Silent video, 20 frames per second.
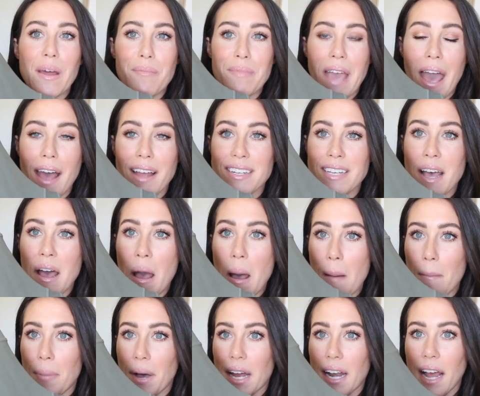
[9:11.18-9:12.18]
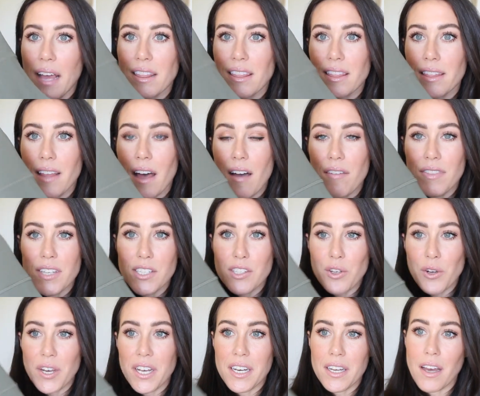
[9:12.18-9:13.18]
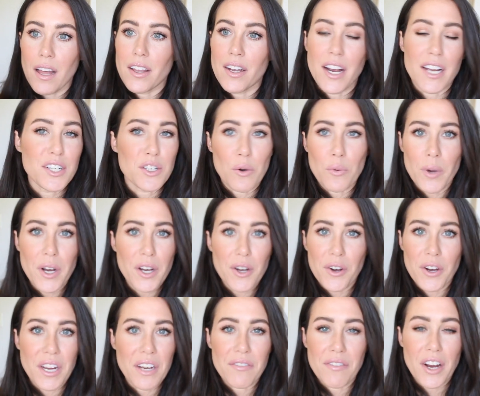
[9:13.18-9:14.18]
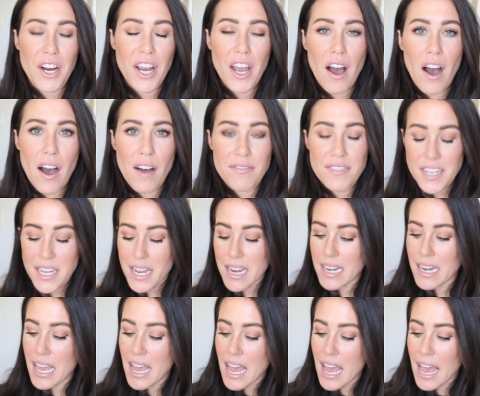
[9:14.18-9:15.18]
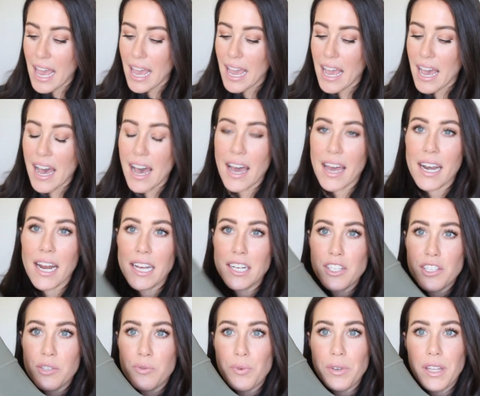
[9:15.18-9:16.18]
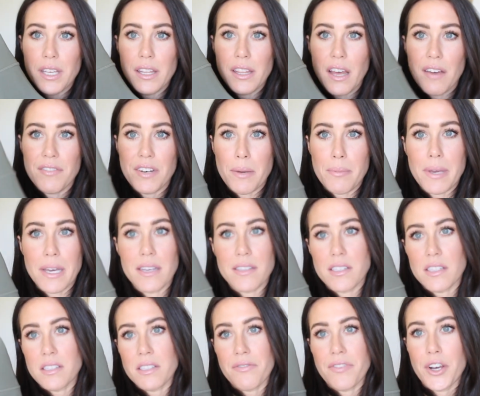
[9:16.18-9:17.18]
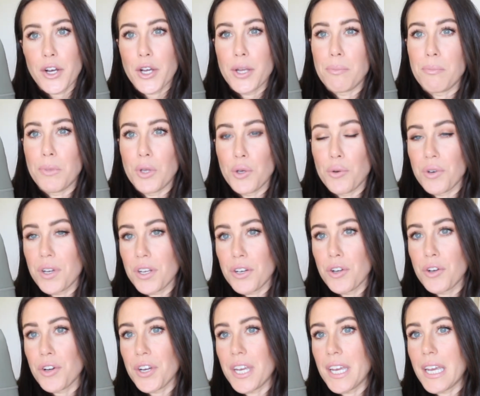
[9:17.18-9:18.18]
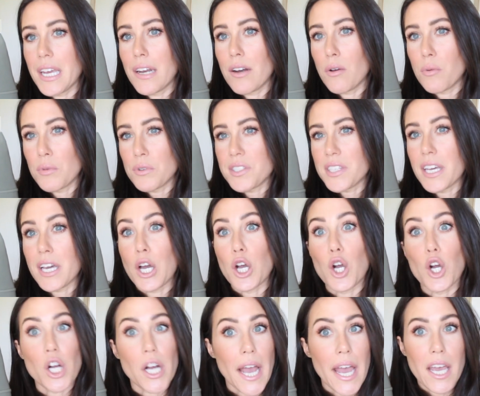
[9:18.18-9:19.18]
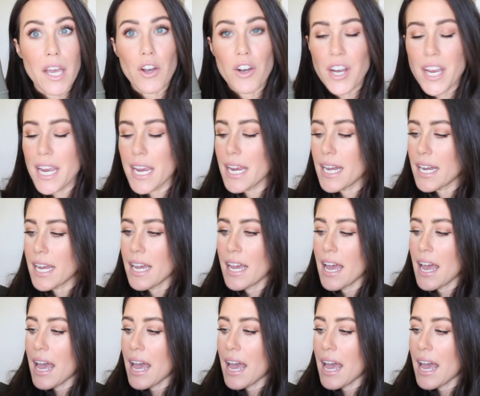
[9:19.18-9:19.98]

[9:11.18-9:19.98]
them yet, but I love this green color. I don't wear green very often, and I just really loved it because it's a very muted green, almost like a gray green,